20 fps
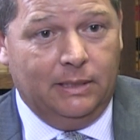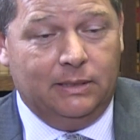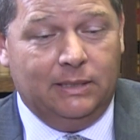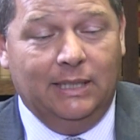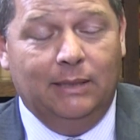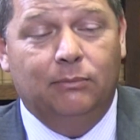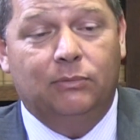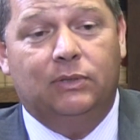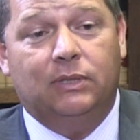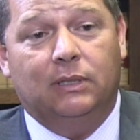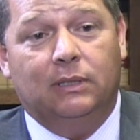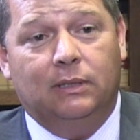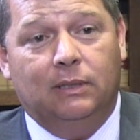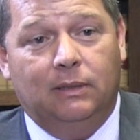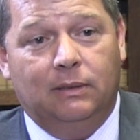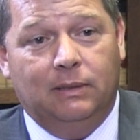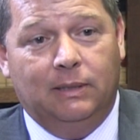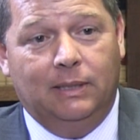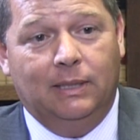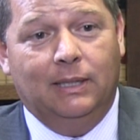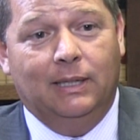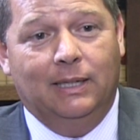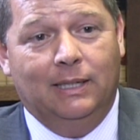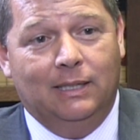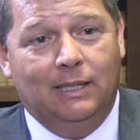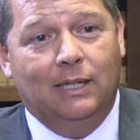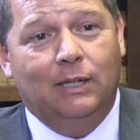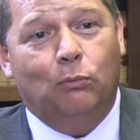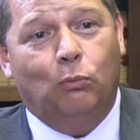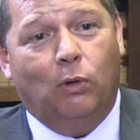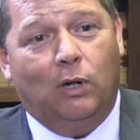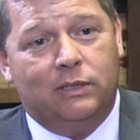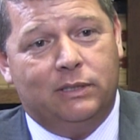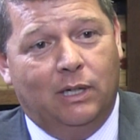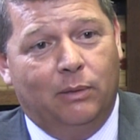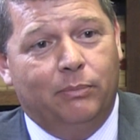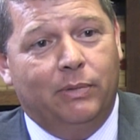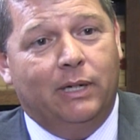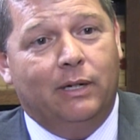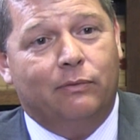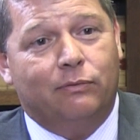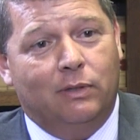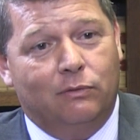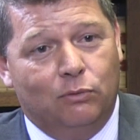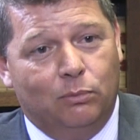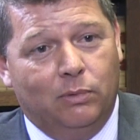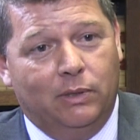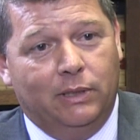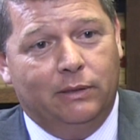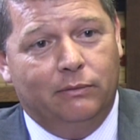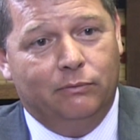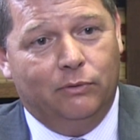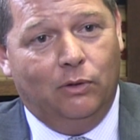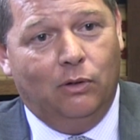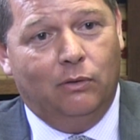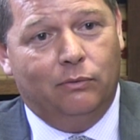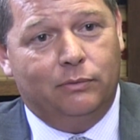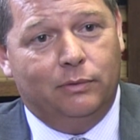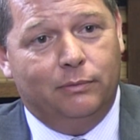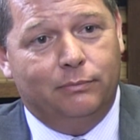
It seems that it works out better for everybody involved.